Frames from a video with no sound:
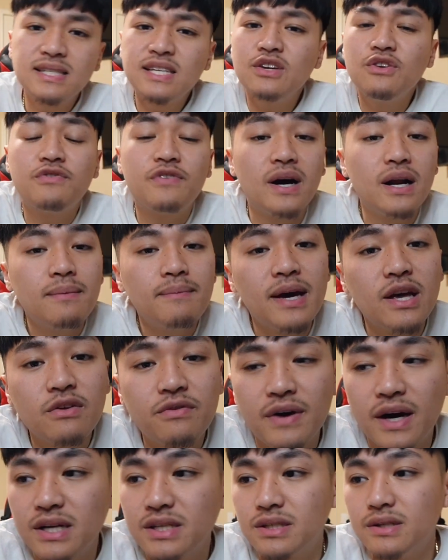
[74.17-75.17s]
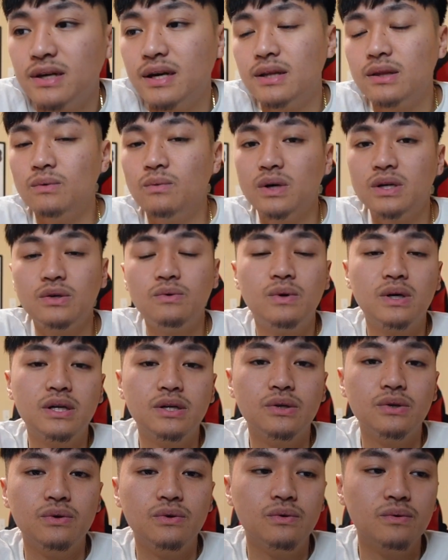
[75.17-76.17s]
say you find a manufacturer and the one you want
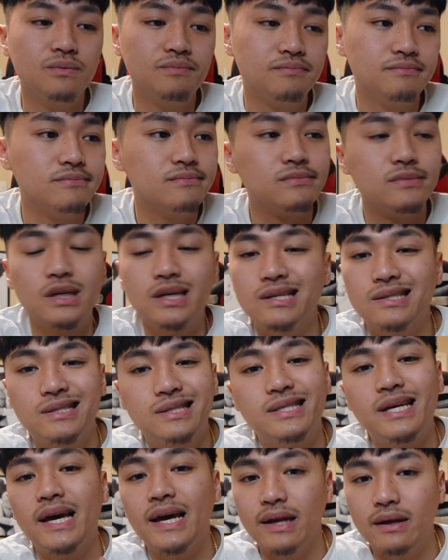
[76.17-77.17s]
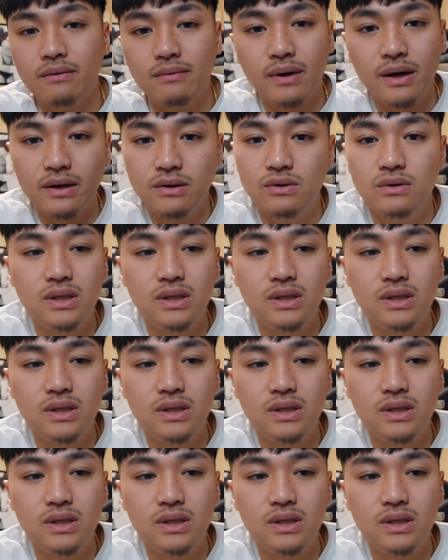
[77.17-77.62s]
to do does 10, right?